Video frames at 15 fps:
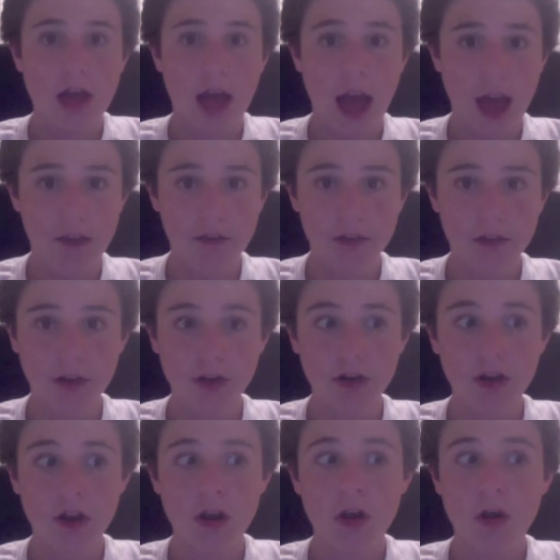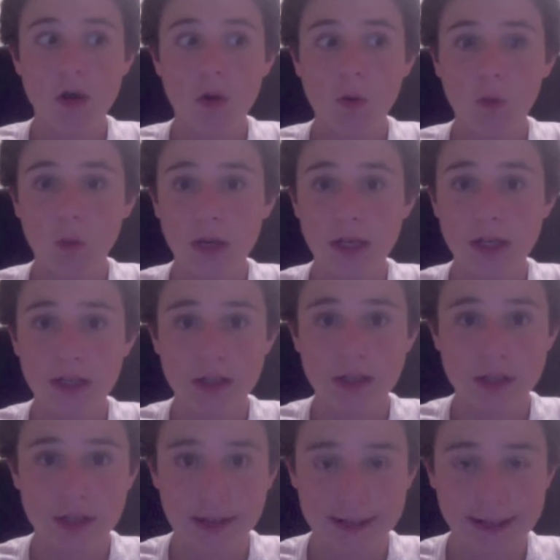After we
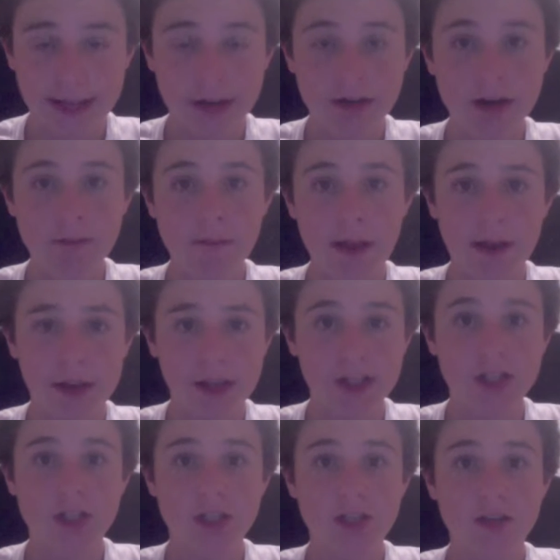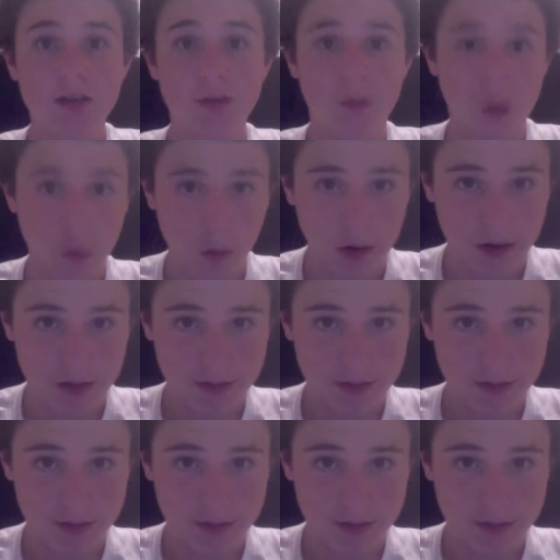declared independence, we won.